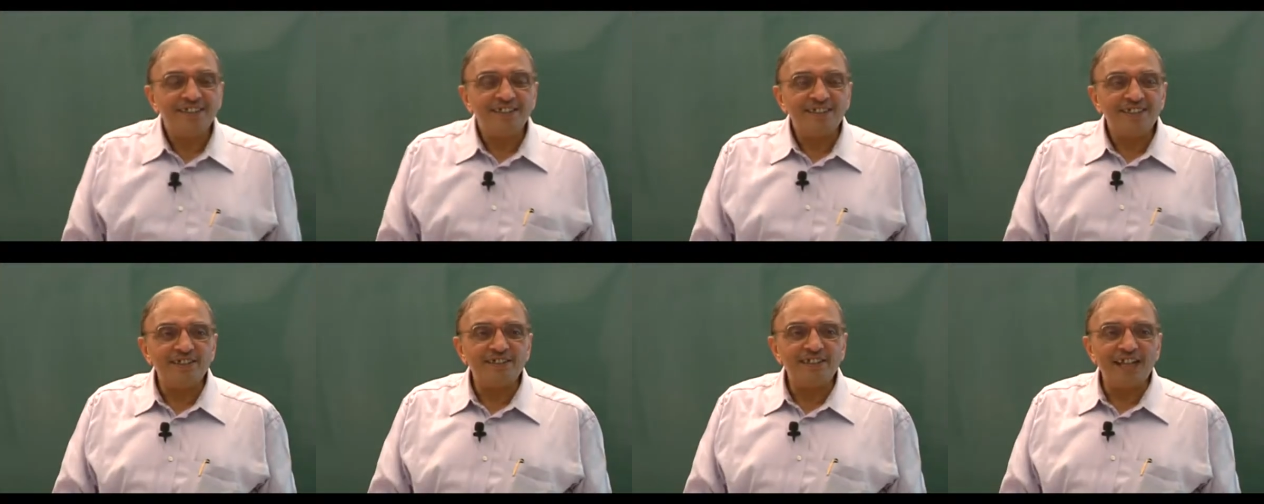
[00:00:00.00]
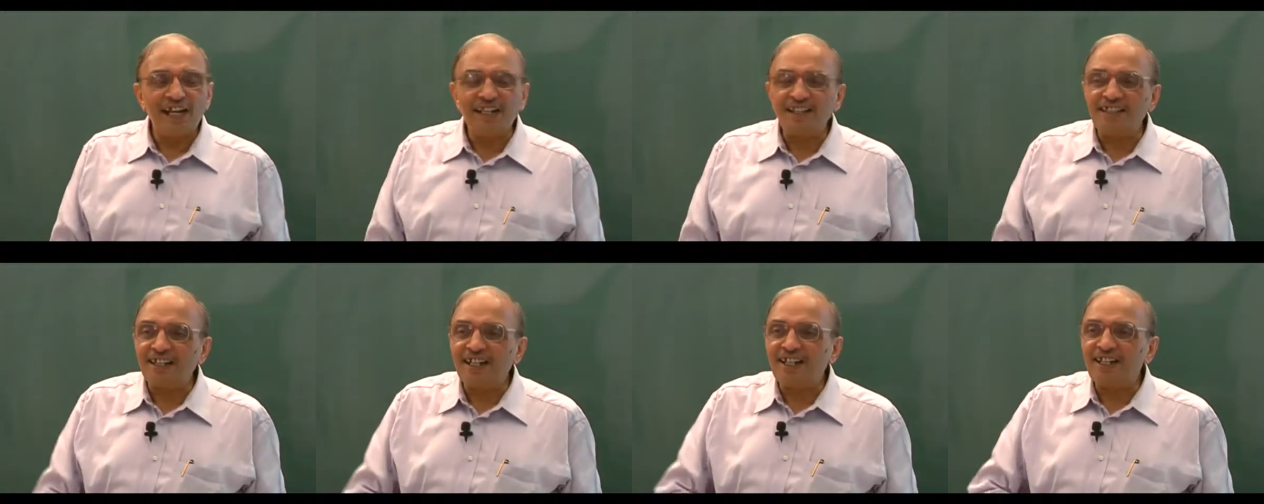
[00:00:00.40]

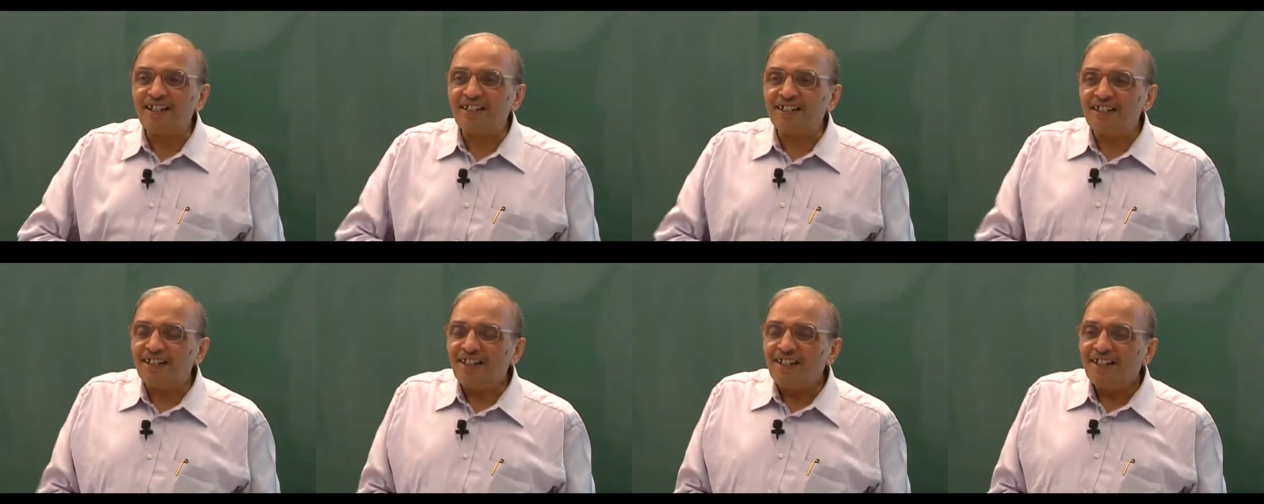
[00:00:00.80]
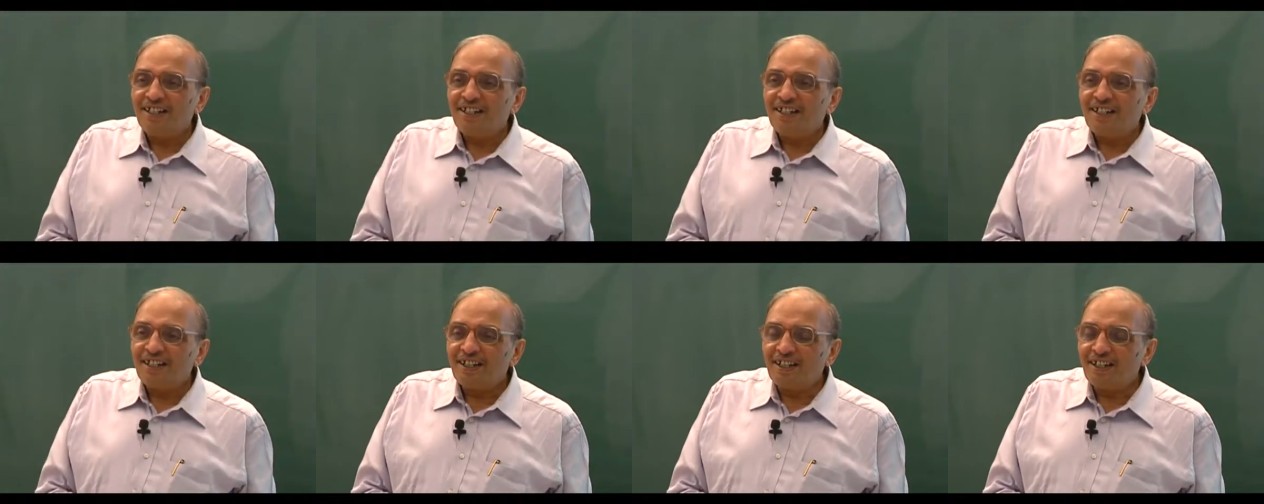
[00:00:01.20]
that uh,
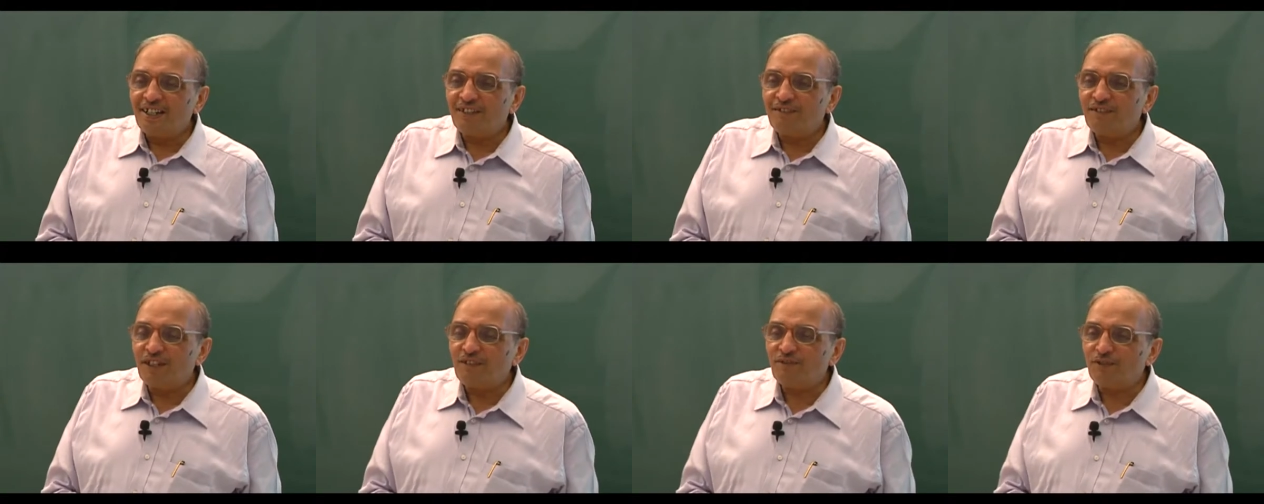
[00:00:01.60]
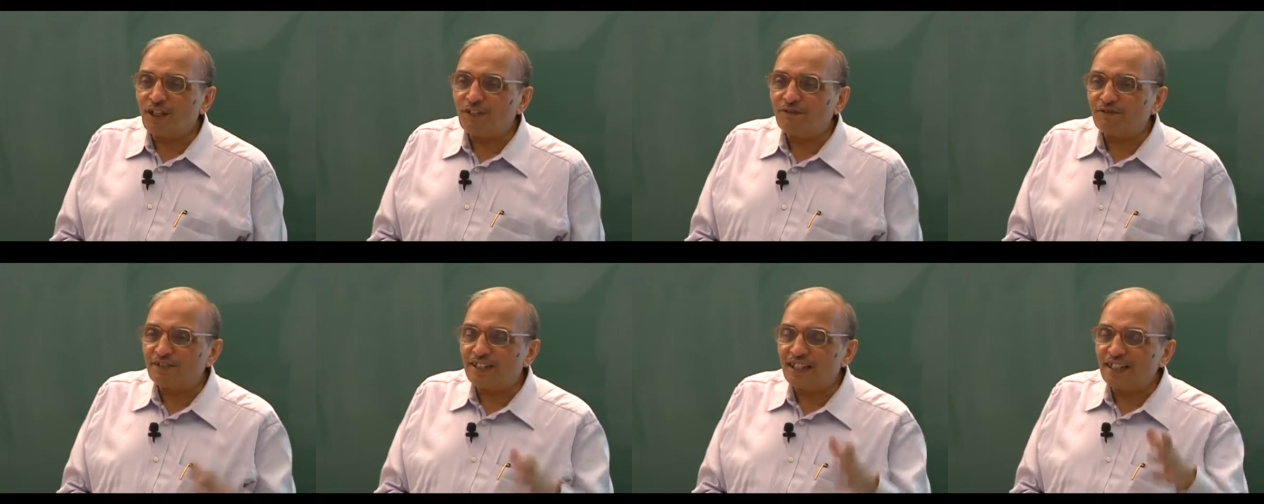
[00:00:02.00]
uh, if you
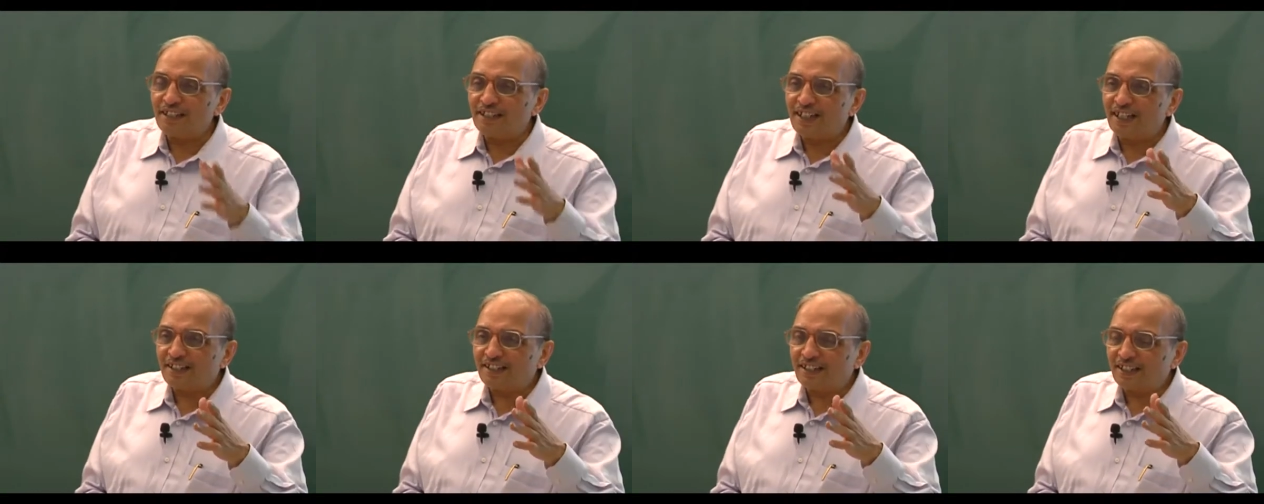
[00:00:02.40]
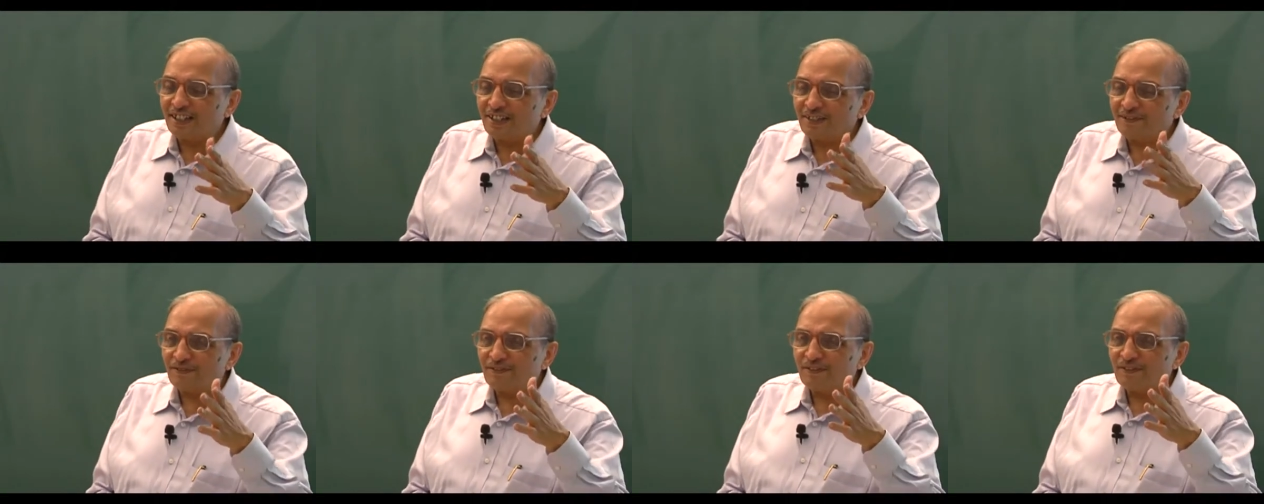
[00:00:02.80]
have seen that
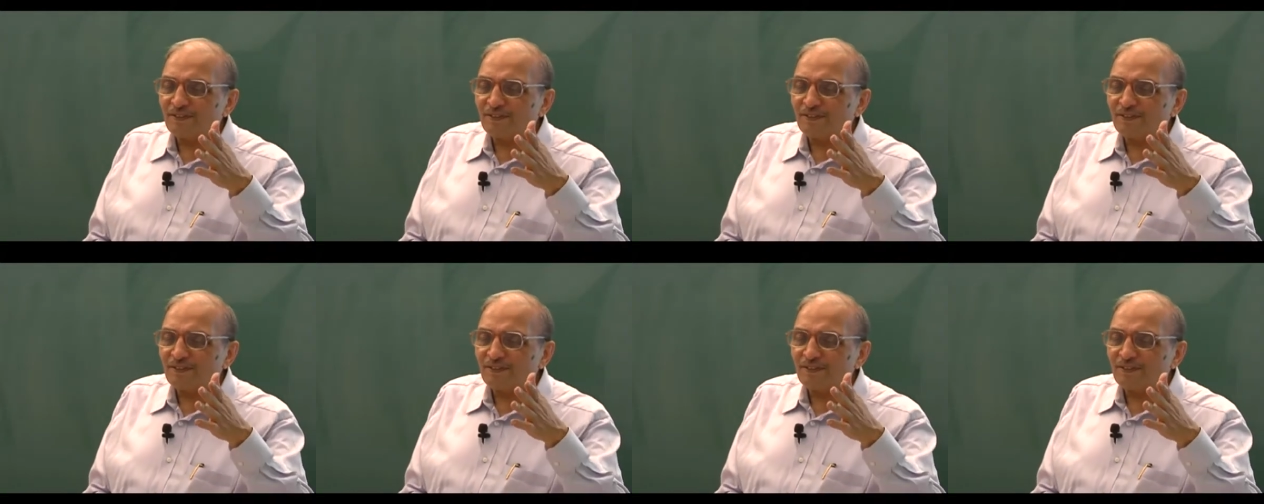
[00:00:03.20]
uh,